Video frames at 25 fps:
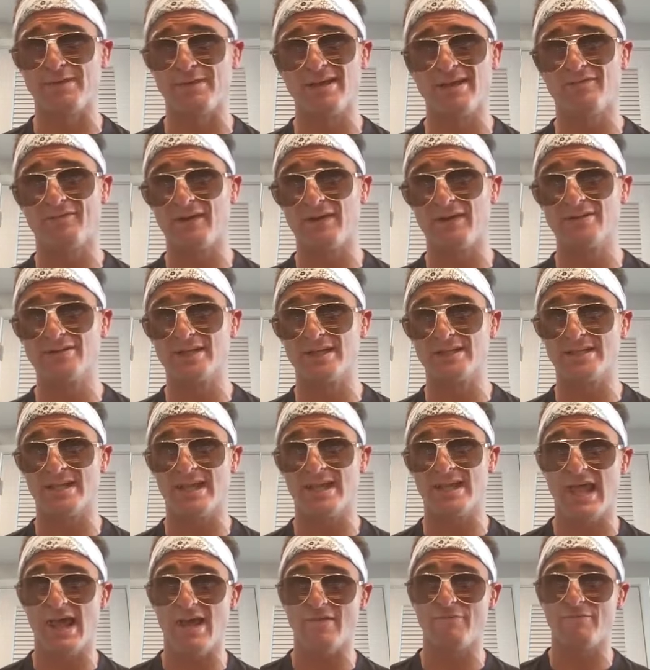PFL
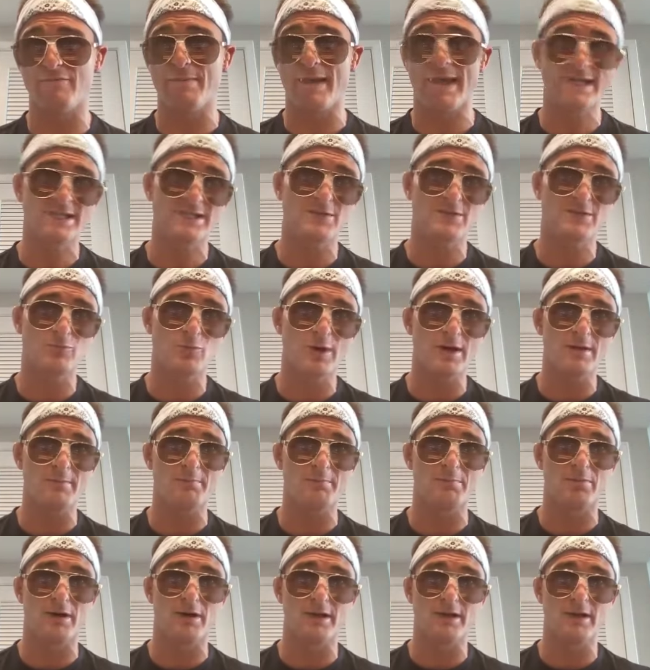doesn't have
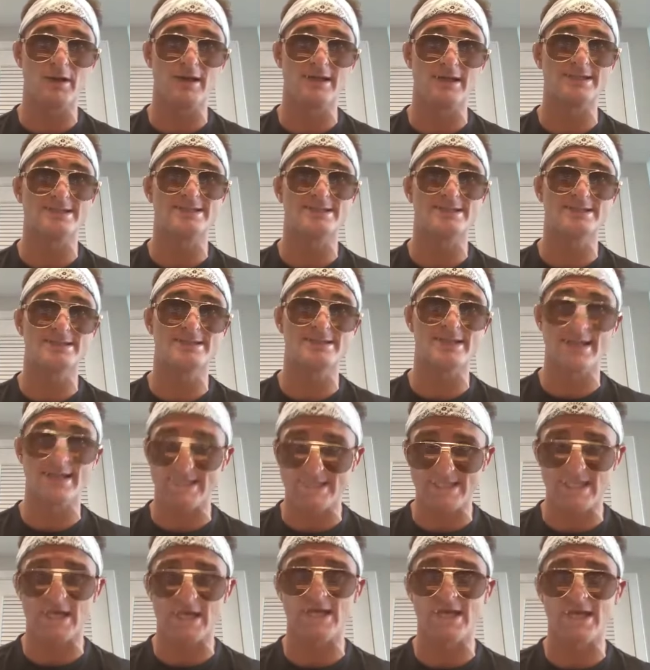bantamweight, but it's the
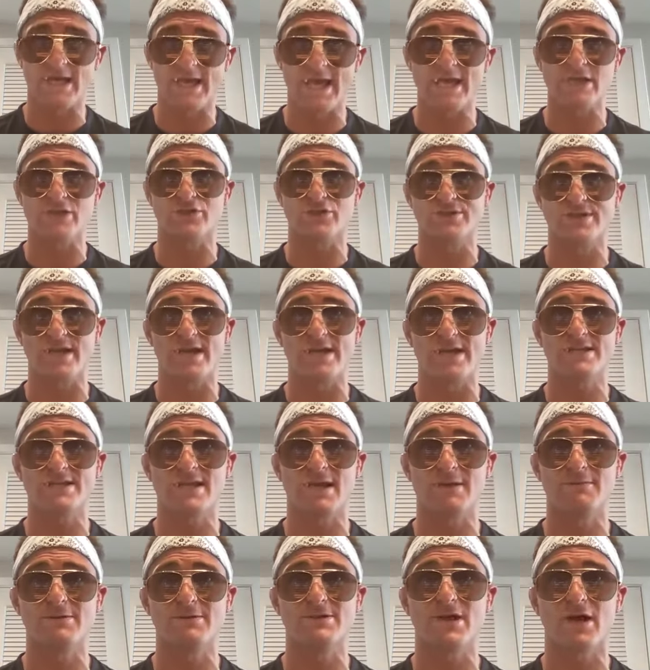Italian gangster Danny
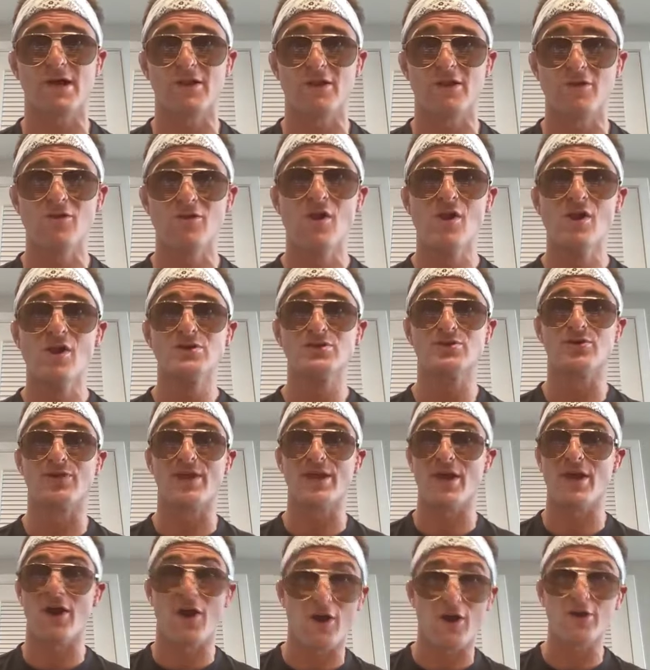Sabatello. So
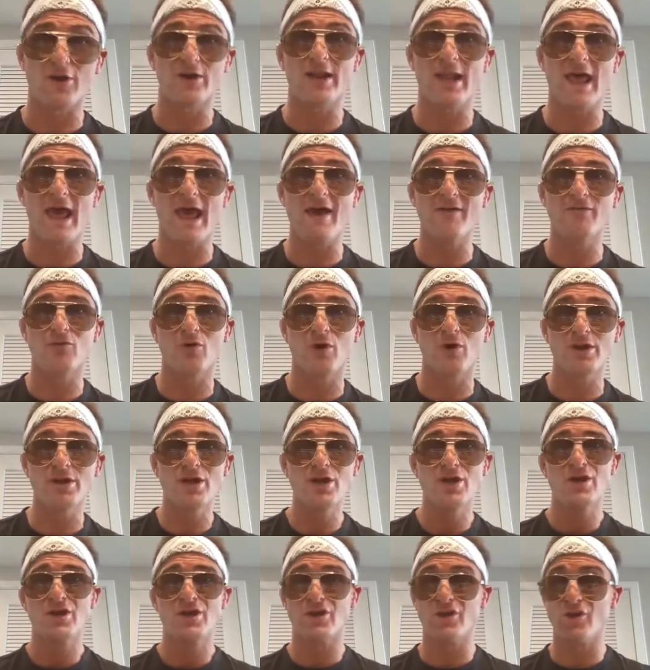they are going to have one.
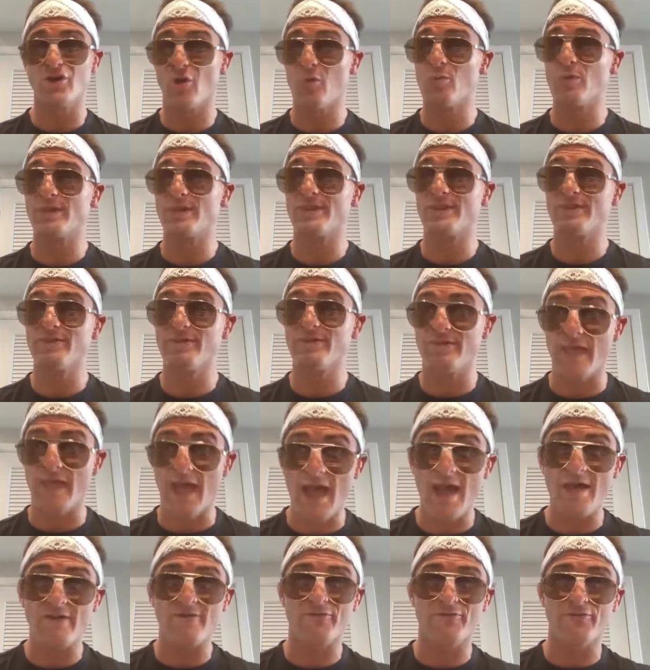You know, with
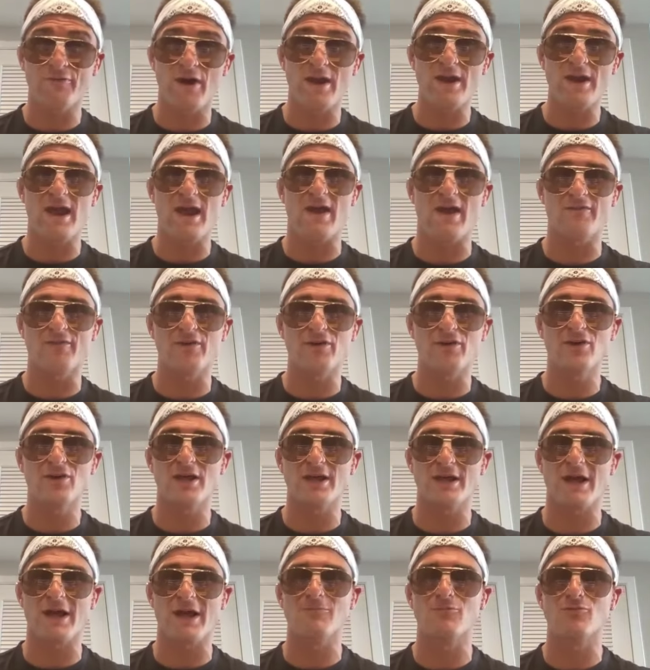that fight, I feel
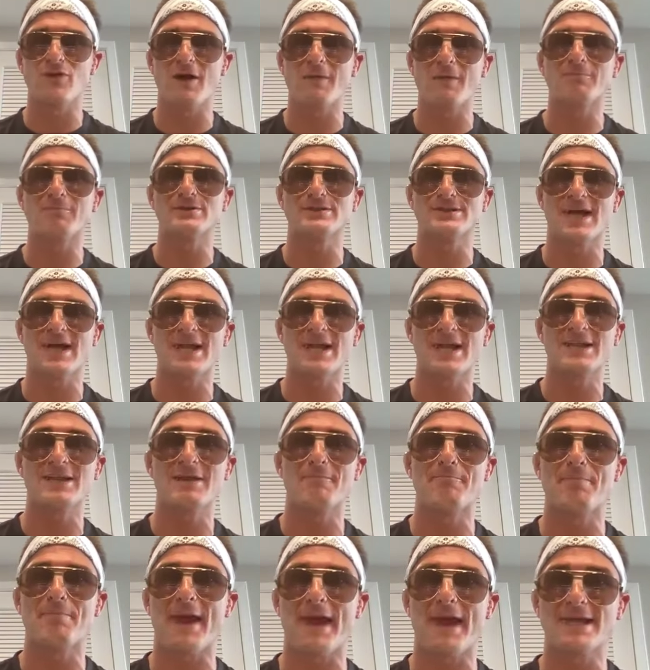like I'm representing
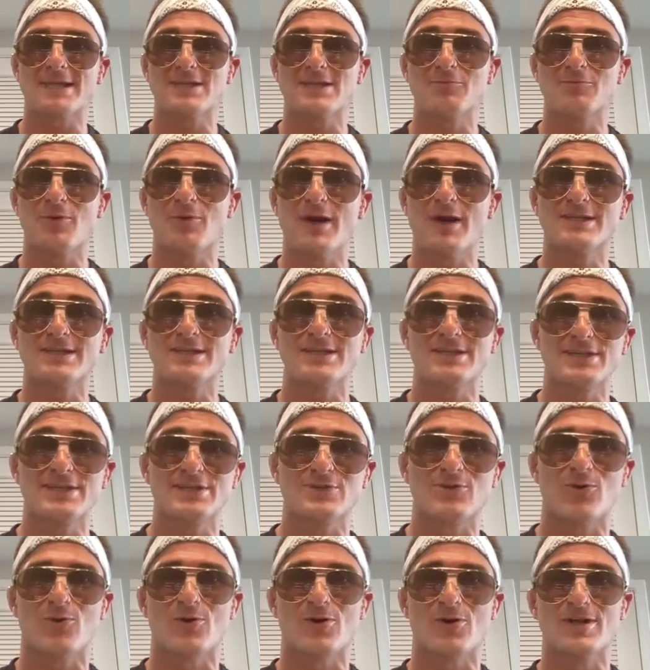the bantamweights in
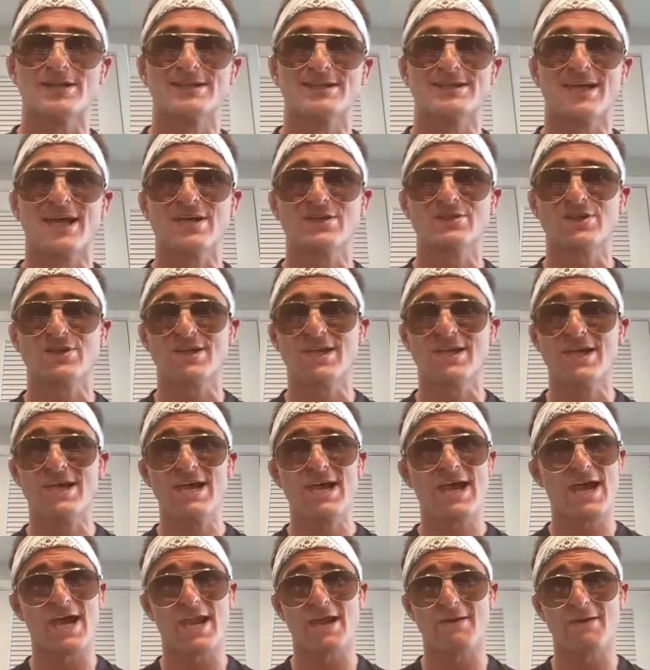this organization
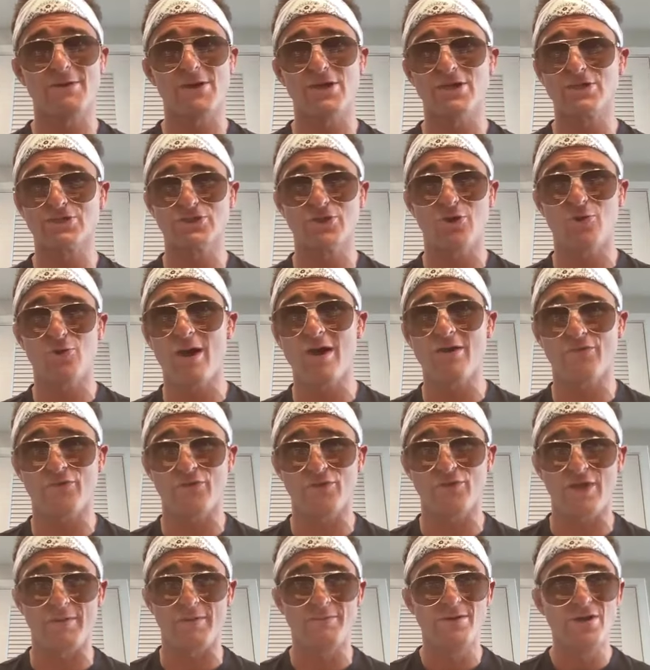and I'm going to show off
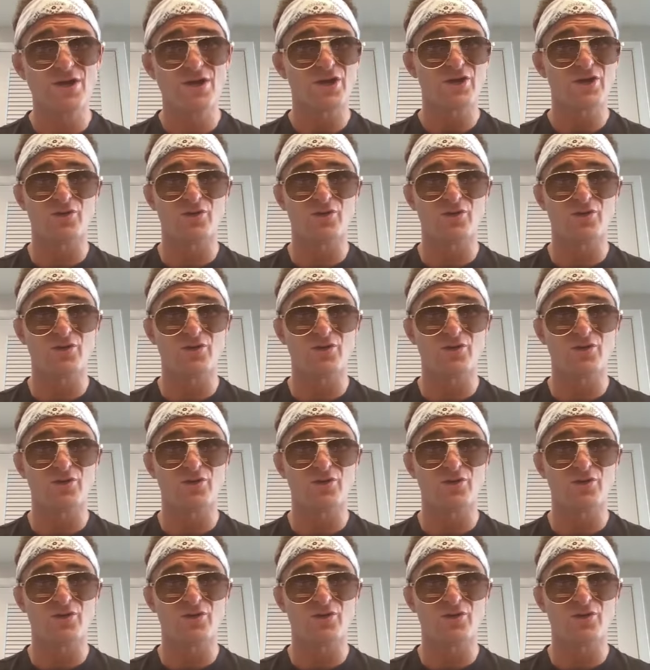for them.